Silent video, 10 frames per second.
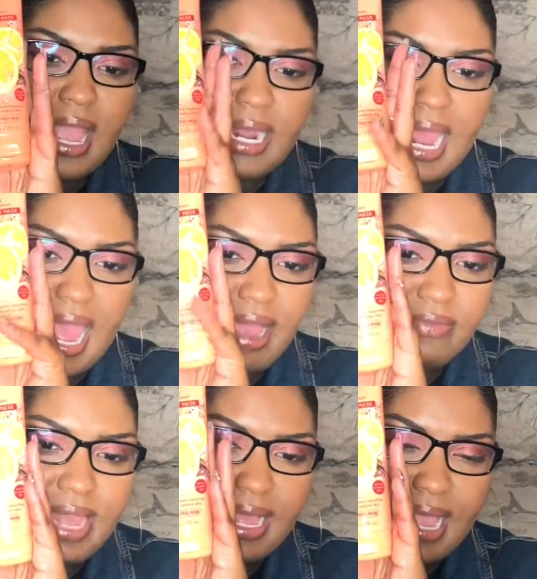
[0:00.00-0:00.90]
And I
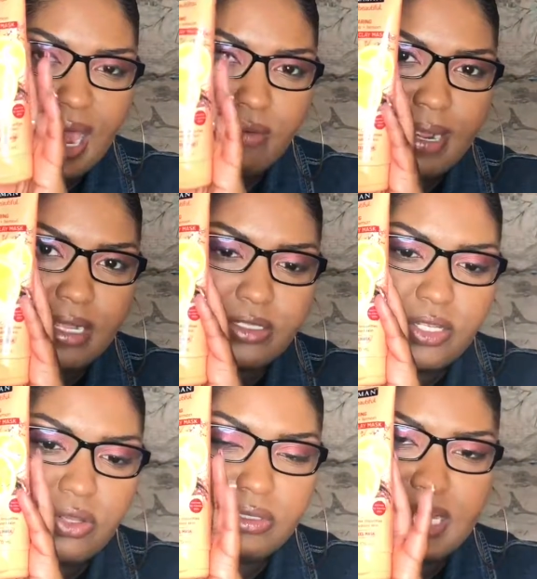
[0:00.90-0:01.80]
have not got around
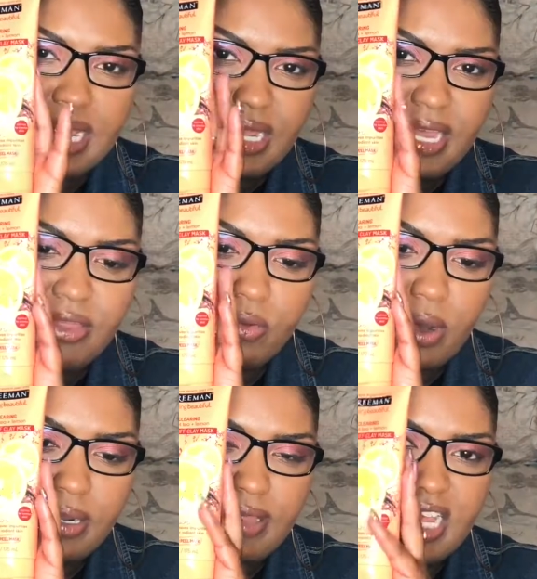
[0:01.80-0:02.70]
to using either
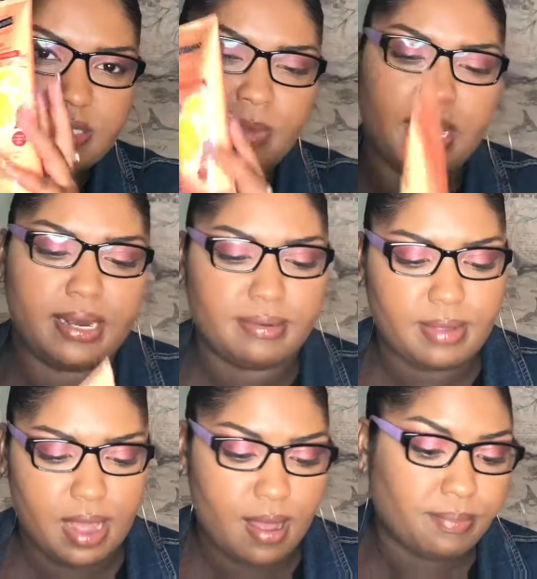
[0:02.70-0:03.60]
one of these, but
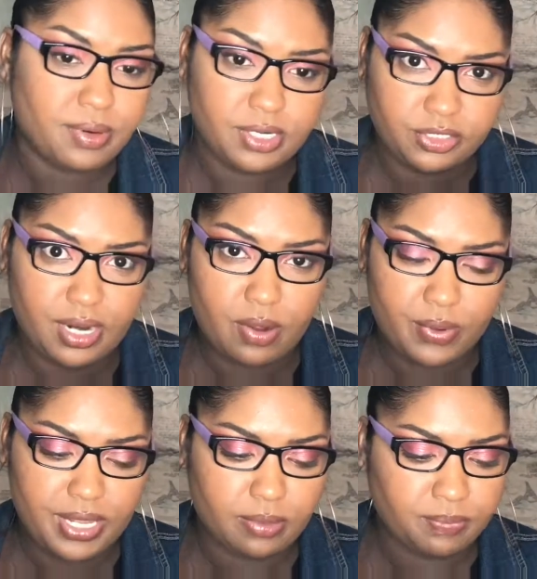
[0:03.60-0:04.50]
I'm pretty sure I
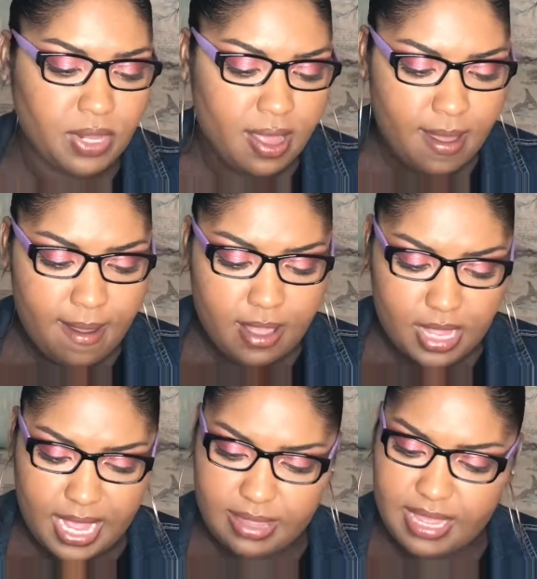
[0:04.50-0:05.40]
will.
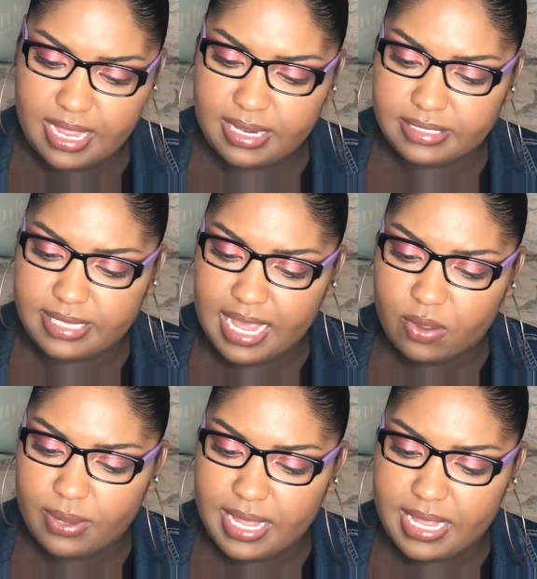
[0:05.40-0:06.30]
And then the
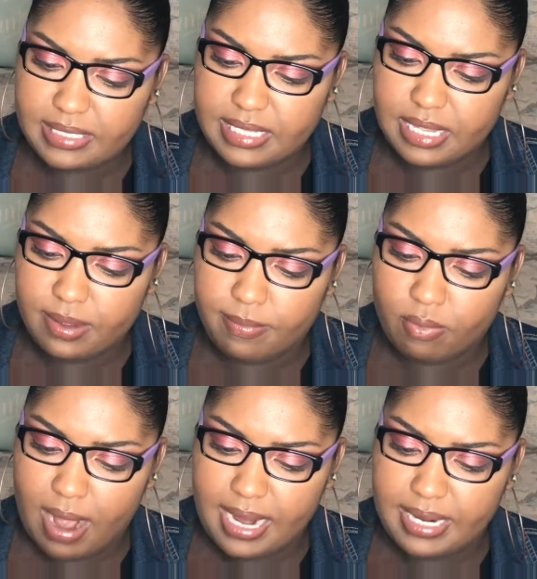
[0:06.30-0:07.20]
second one is the
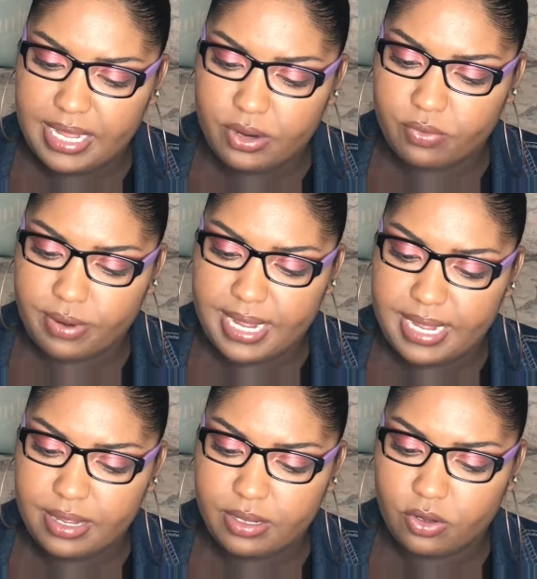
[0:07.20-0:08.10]
Brightening
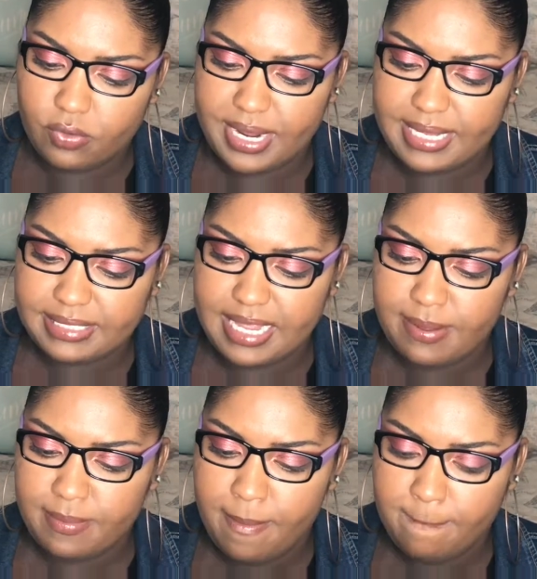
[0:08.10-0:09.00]
Green
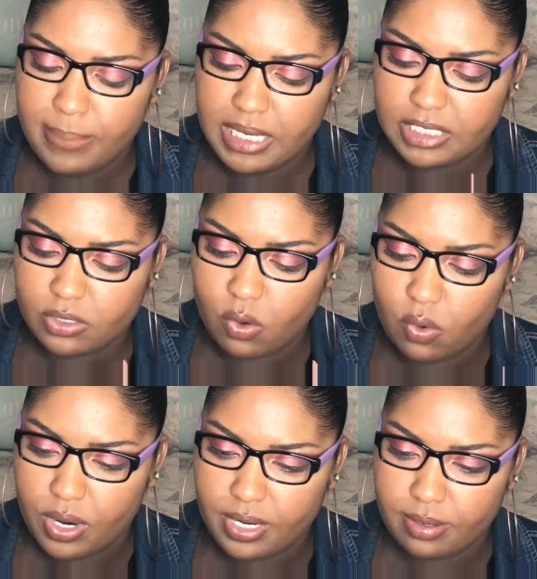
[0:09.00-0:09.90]
Tea Plus
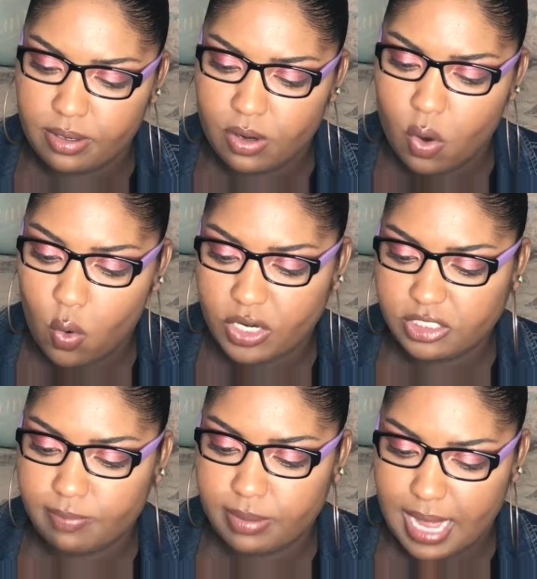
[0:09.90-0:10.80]

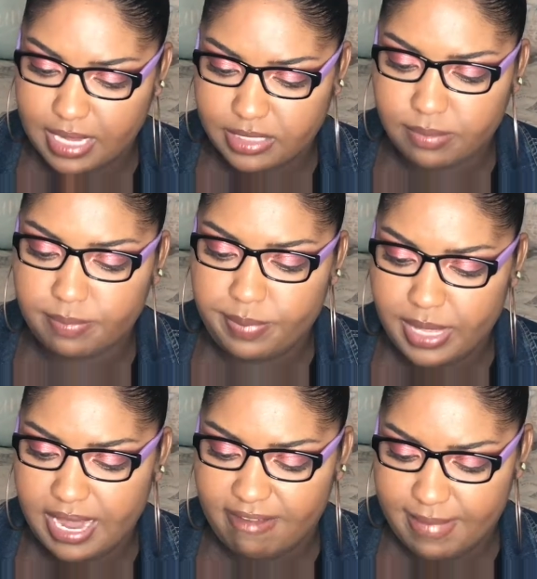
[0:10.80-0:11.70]
Orange Blossom
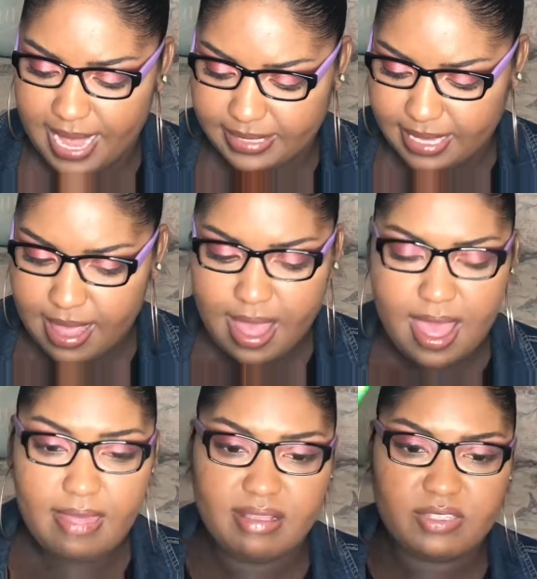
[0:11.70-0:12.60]
Peel-Off Mask.
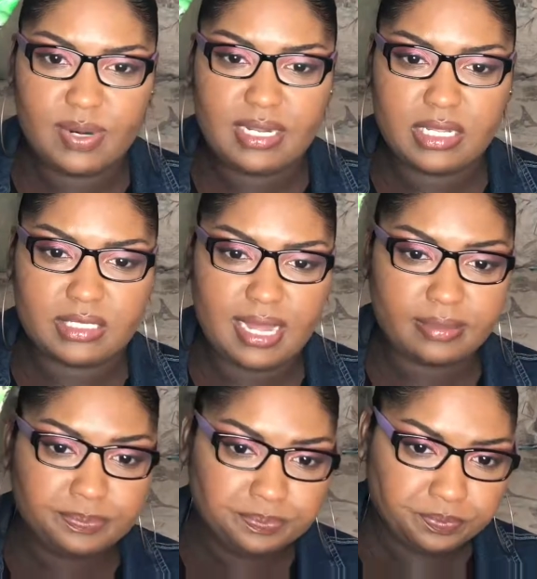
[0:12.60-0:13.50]
And this is what it looks like.